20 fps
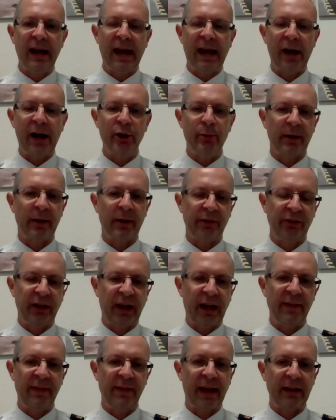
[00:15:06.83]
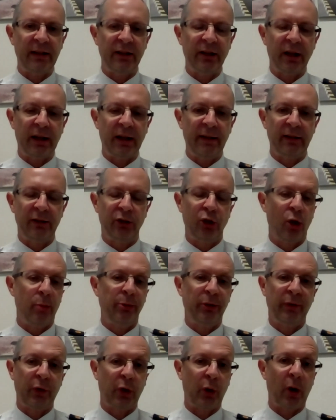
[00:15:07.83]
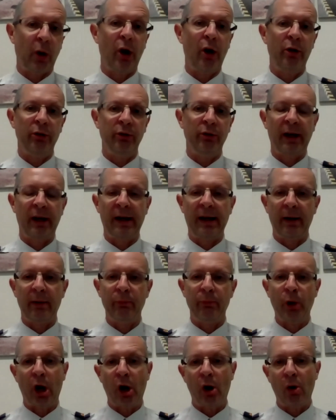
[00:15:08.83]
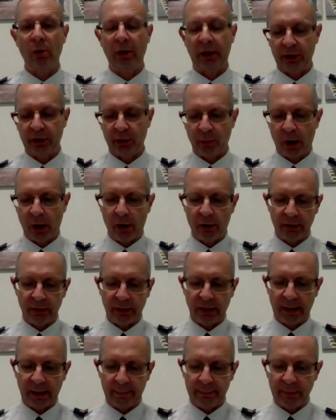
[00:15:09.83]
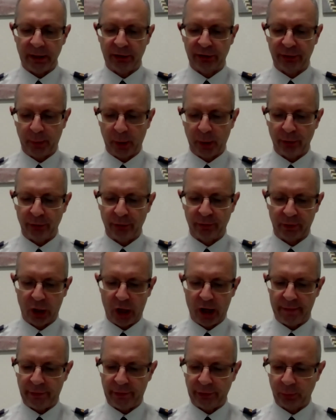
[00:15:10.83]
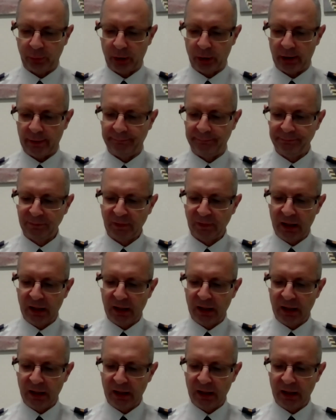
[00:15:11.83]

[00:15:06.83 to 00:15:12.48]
how you understand that in terms of your own role and your own experience of life as well.